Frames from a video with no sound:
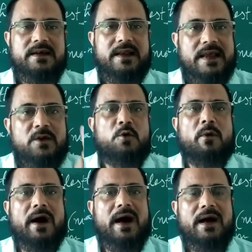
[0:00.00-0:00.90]
Like
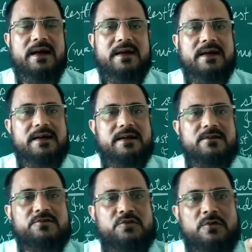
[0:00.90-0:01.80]
Goa,
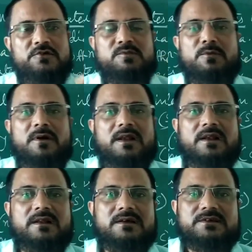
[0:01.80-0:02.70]
so
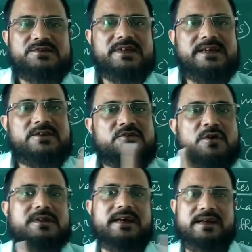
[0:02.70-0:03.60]
small state is
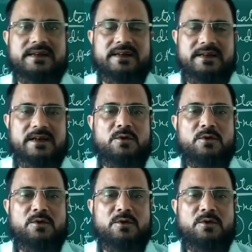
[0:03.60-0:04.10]
not there in India.